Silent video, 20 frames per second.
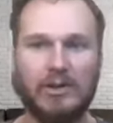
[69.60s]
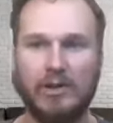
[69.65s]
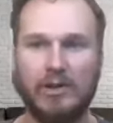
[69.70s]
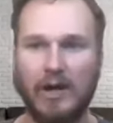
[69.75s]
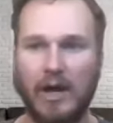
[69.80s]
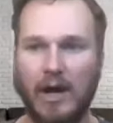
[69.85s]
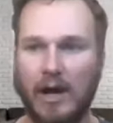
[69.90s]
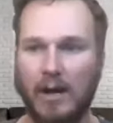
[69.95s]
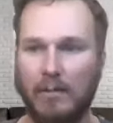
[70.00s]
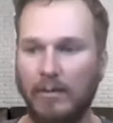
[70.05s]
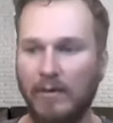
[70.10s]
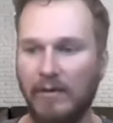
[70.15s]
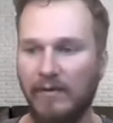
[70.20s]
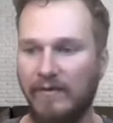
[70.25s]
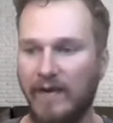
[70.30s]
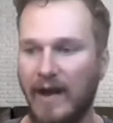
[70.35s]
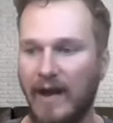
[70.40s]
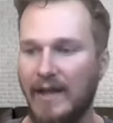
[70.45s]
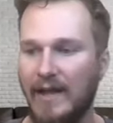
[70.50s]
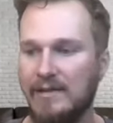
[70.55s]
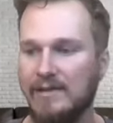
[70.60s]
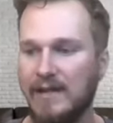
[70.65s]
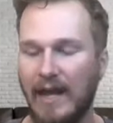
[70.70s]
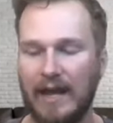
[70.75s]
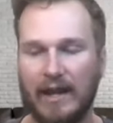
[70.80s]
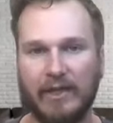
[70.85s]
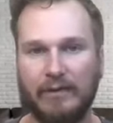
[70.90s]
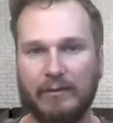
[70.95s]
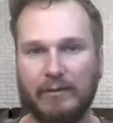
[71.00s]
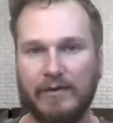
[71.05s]
of your finds
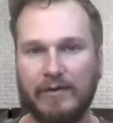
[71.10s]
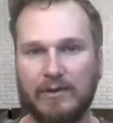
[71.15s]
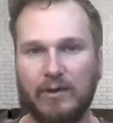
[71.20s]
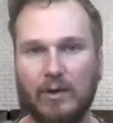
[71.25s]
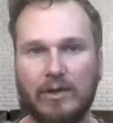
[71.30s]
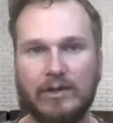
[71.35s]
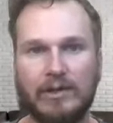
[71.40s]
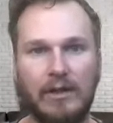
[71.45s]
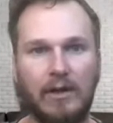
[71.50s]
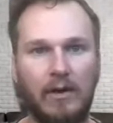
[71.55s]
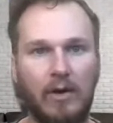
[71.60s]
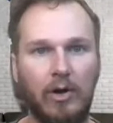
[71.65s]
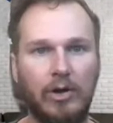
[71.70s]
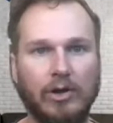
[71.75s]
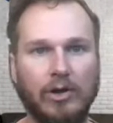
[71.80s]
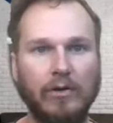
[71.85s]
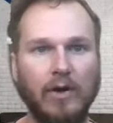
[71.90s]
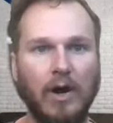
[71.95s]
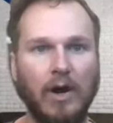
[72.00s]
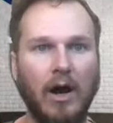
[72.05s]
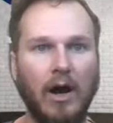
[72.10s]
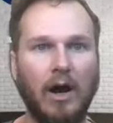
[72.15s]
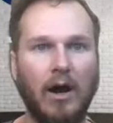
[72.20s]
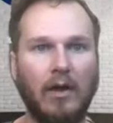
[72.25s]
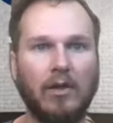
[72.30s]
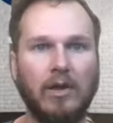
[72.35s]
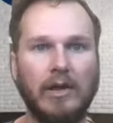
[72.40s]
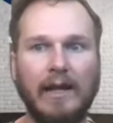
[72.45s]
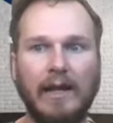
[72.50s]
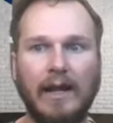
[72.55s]
at a thrift store still, or are you
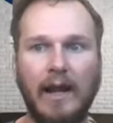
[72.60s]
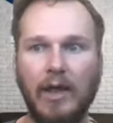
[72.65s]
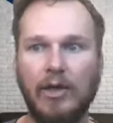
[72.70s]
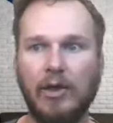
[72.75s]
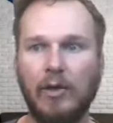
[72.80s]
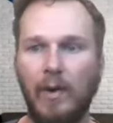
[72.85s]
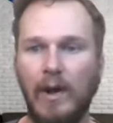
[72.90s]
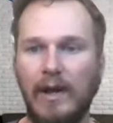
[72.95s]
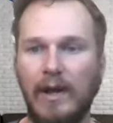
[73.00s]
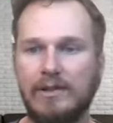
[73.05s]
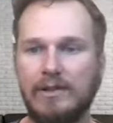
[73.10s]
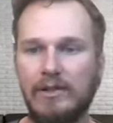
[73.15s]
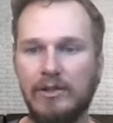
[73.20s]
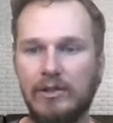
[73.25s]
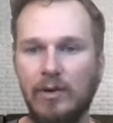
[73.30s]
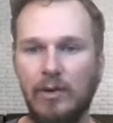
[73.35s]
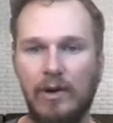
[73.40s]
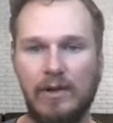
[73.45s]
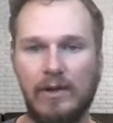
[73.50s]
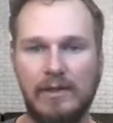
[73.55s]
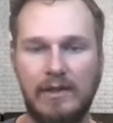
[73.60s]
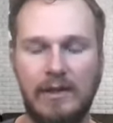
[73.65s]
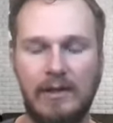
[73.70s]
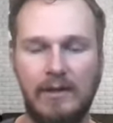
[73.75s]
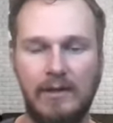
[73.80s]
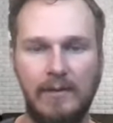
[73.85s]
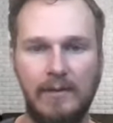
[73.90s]
looking at other ways to source?